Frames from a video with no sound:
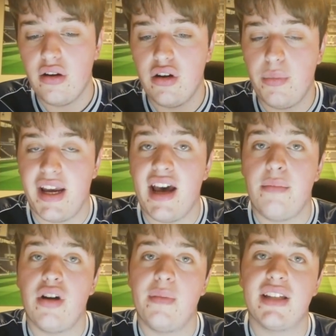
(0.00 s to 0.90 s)
you know, we
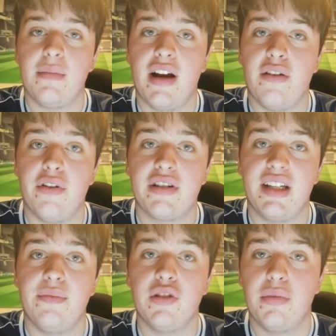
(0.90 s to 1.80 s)
can promise a player
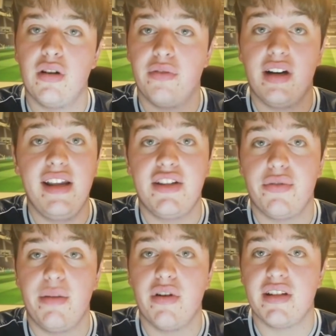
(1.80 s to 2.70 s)
first-team football for at least
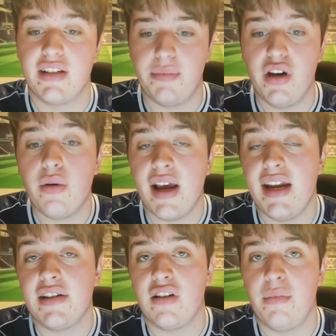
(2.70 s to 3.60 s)
3 months, because we know
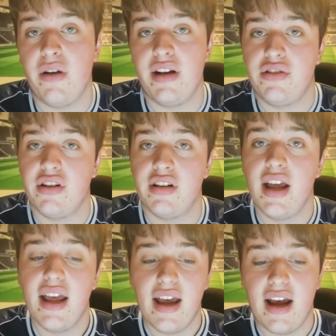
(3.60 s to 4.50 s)
Kane is going to be out injured.
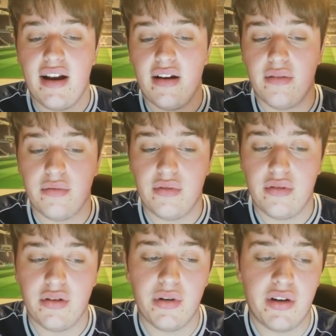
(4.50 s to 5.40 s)
And
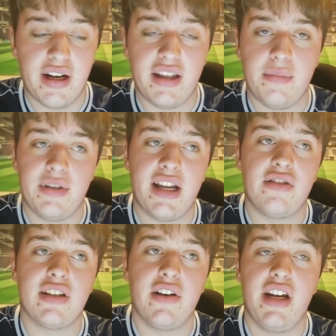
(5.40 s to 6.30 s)
we were looking at the
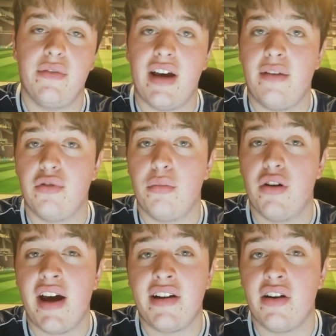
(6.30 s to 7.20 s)
potential signing of Alvaro
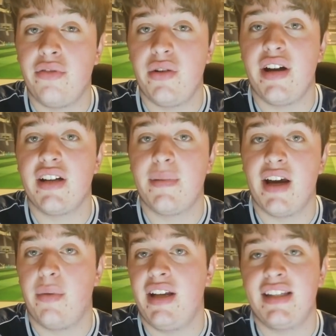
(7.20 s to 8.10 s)
Morata a few years
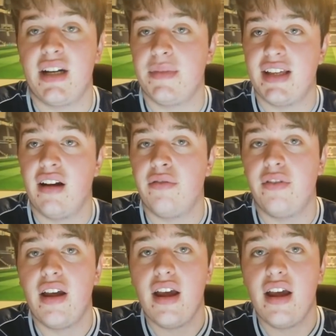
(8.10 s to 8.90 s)
back when he said himself